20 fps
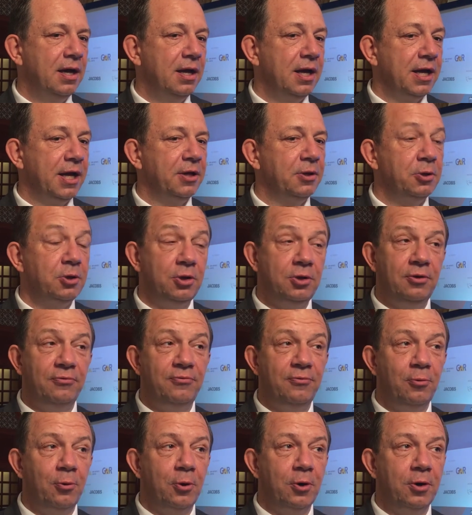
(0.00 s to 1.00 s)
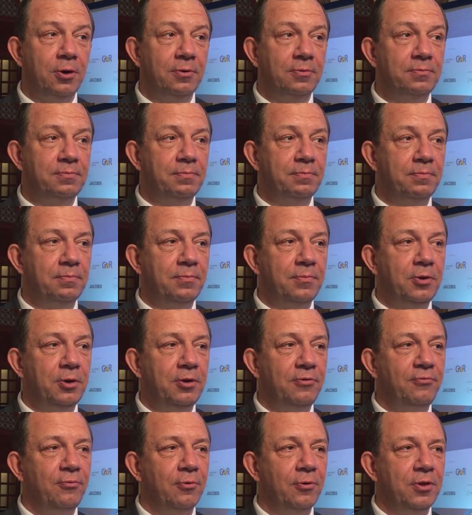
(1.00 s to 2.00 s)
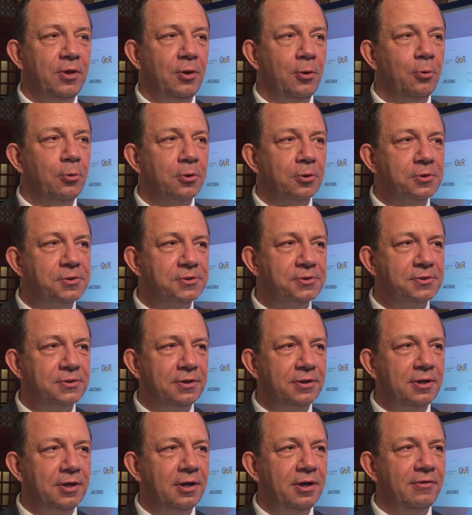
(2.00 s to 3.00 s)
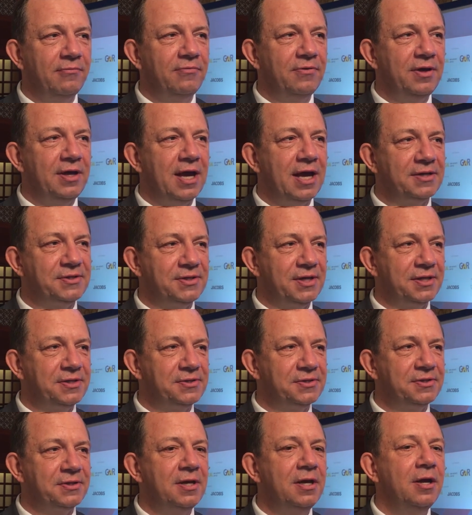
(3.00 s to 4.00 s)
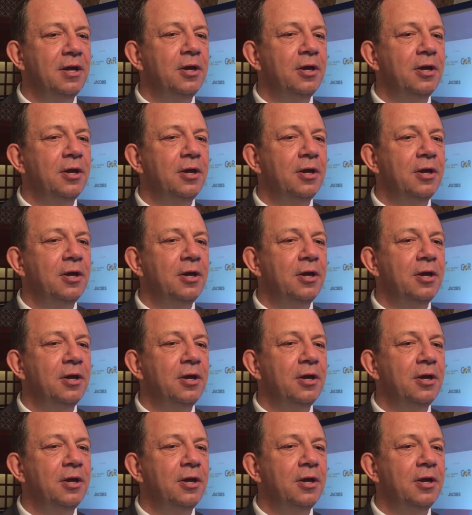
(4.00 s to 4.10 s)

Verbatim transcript: Again, good for the owners of the assets,